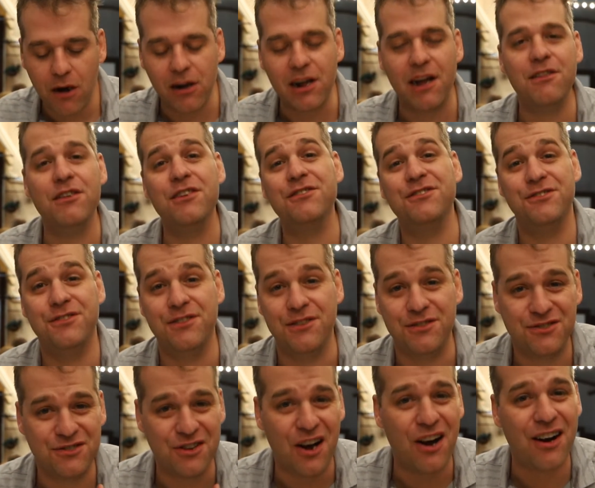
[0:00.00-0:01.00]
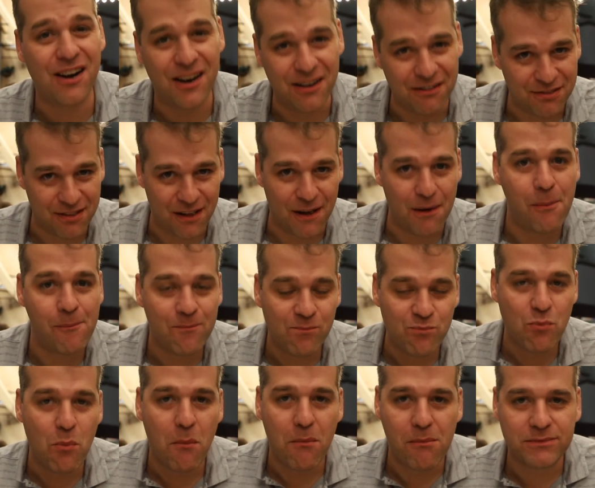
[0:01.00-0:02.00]
Okay, this is the star of
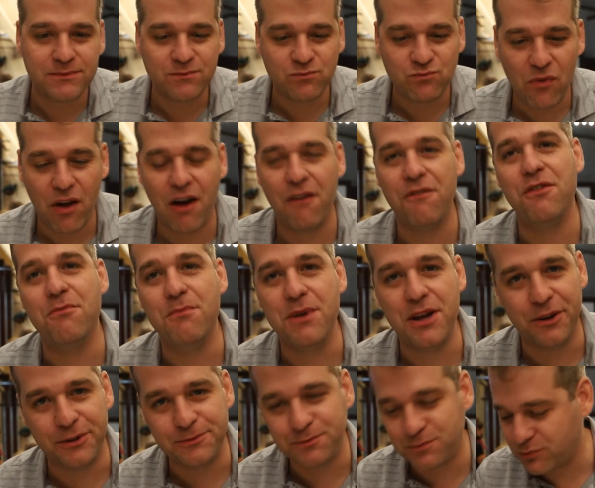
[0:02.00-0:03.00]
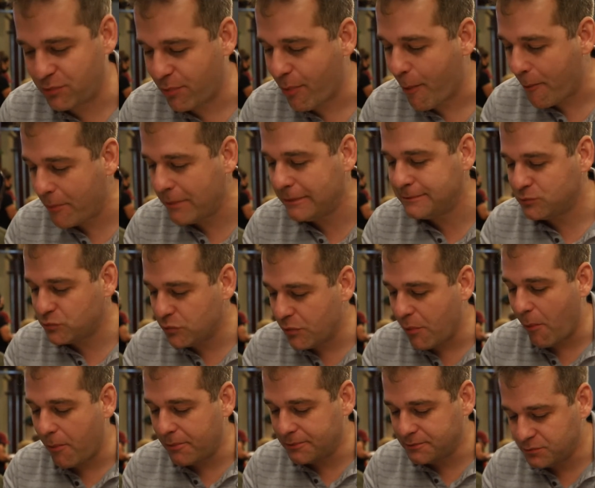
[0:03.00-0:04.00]
the meal.
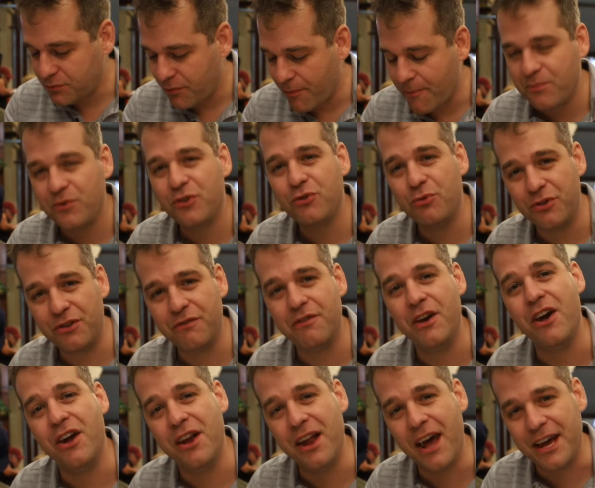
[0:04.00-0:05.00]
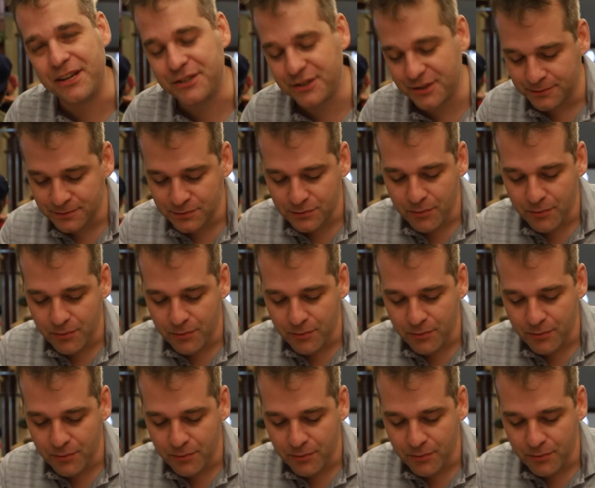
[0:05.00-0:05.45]
This one's very nice.